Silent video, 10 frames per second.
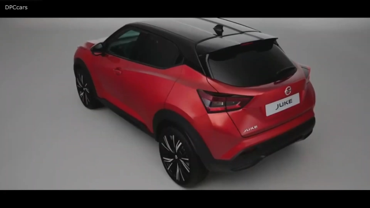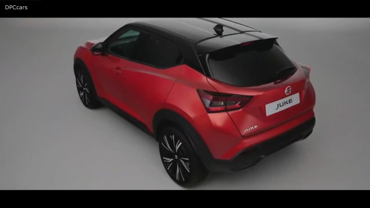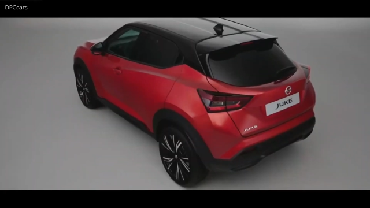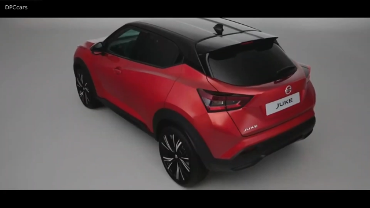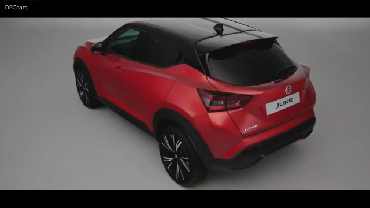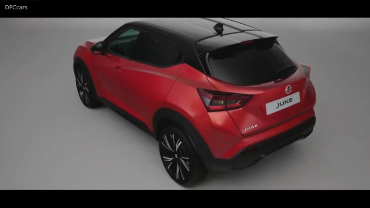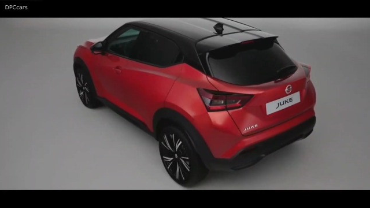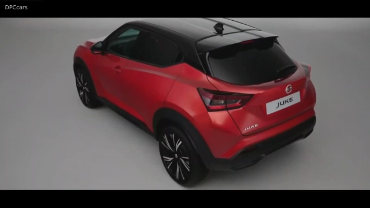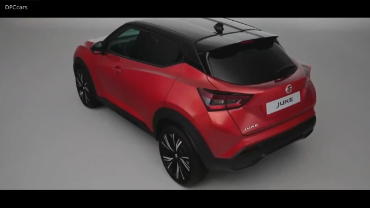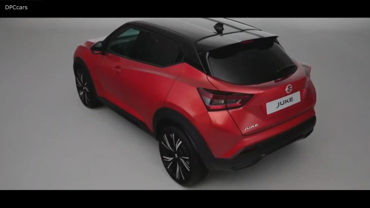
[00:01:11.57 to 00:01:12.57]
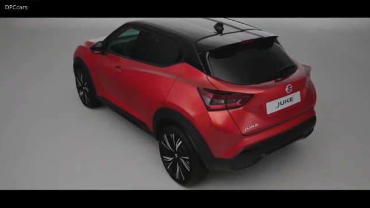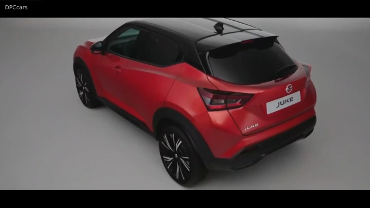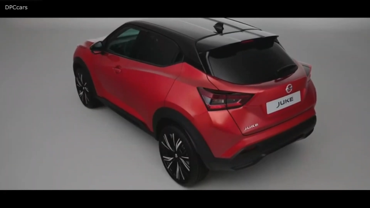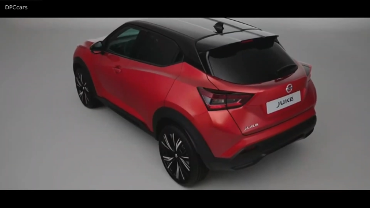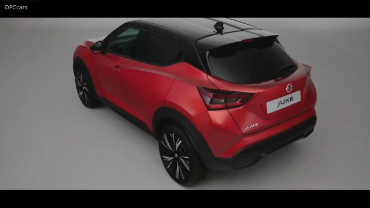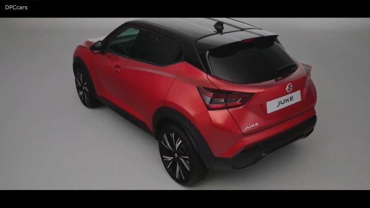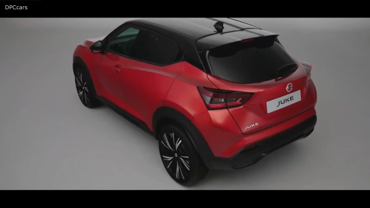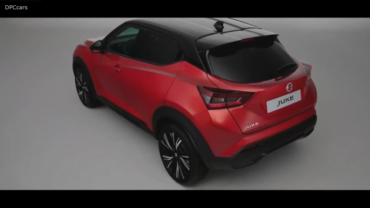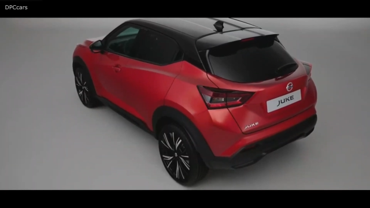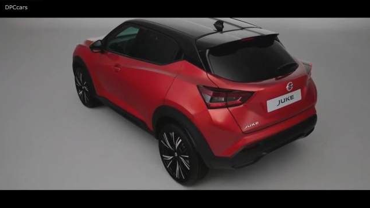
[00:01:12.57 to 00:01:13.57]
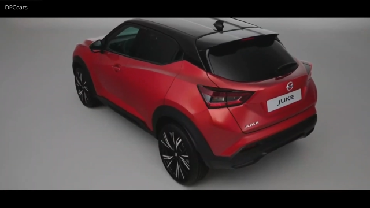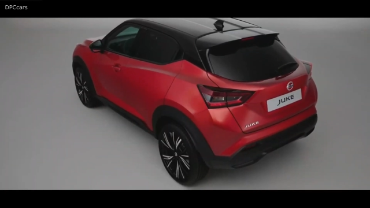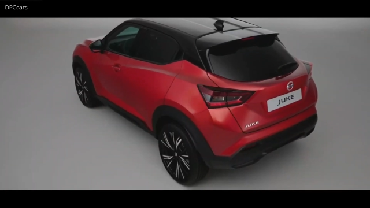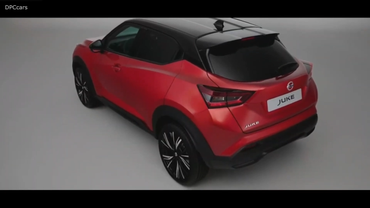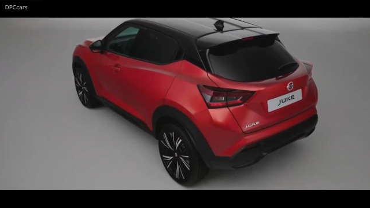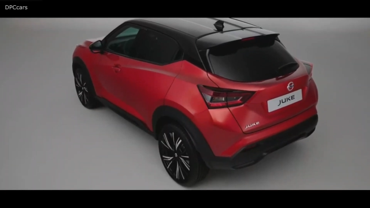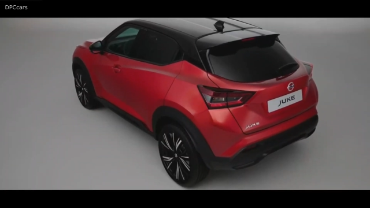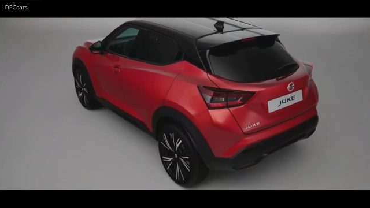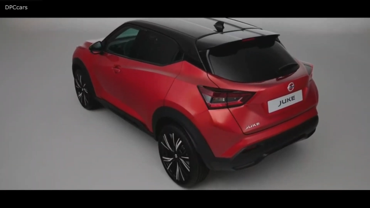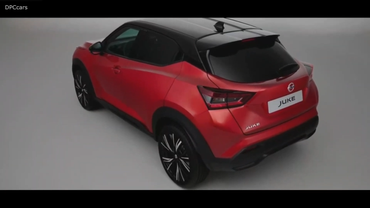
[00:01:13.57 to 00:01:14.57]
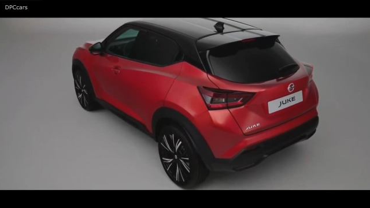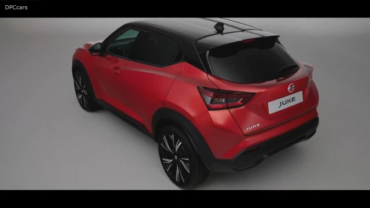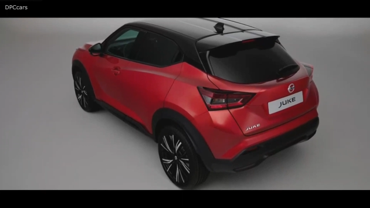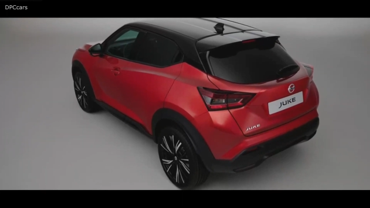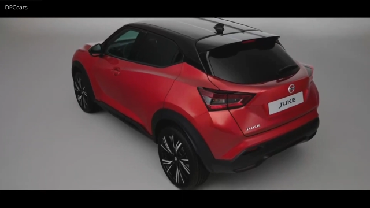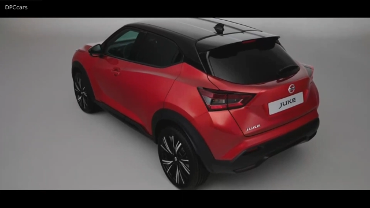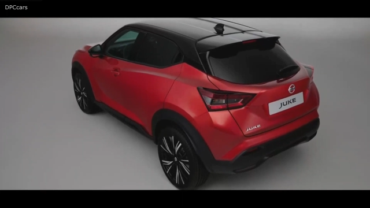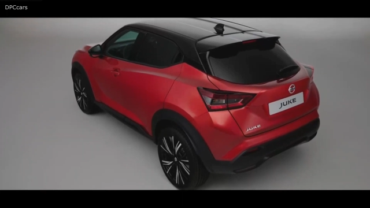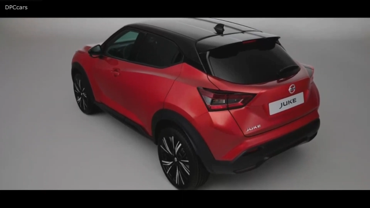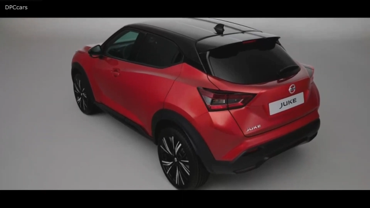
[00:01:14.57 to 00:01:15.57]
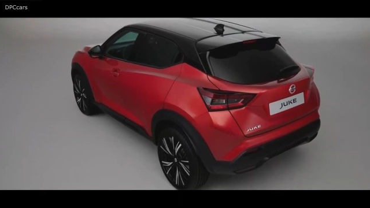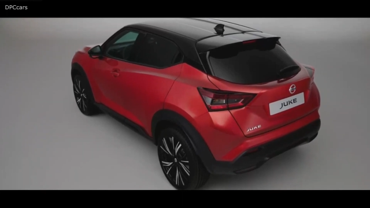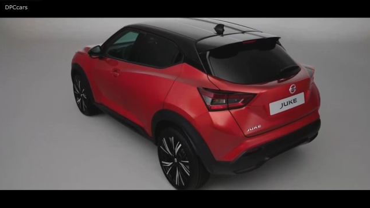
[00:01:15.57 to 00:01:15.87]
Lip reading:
[unreadable: no face in view]